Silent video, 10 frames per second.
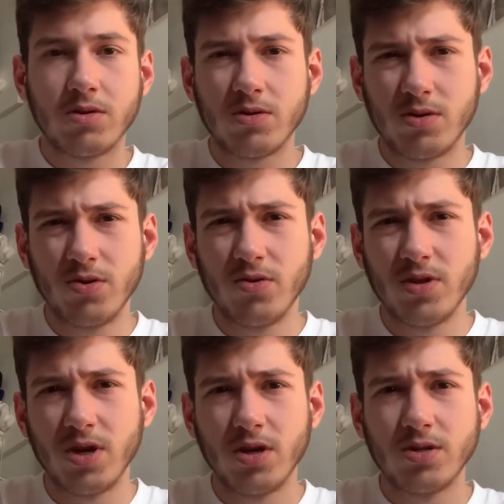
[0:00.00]
2
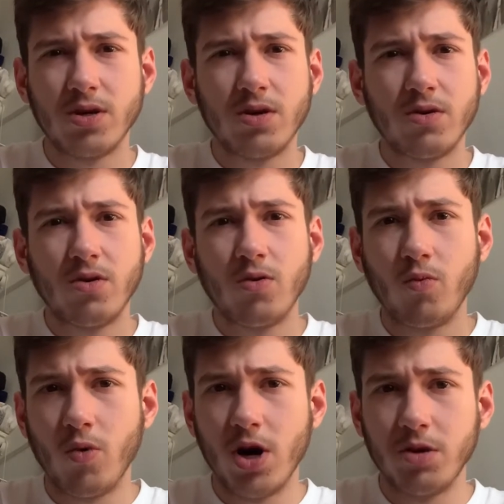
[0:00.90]
things.
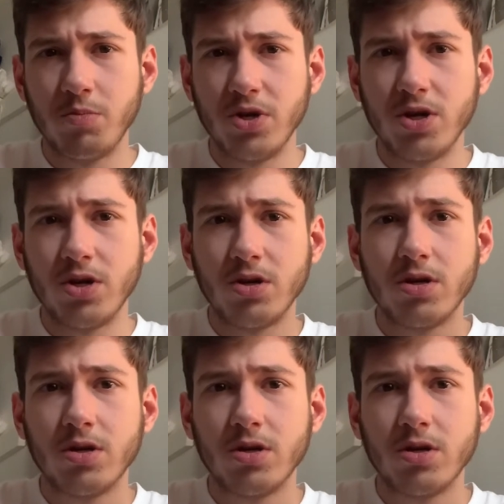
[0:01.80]
One being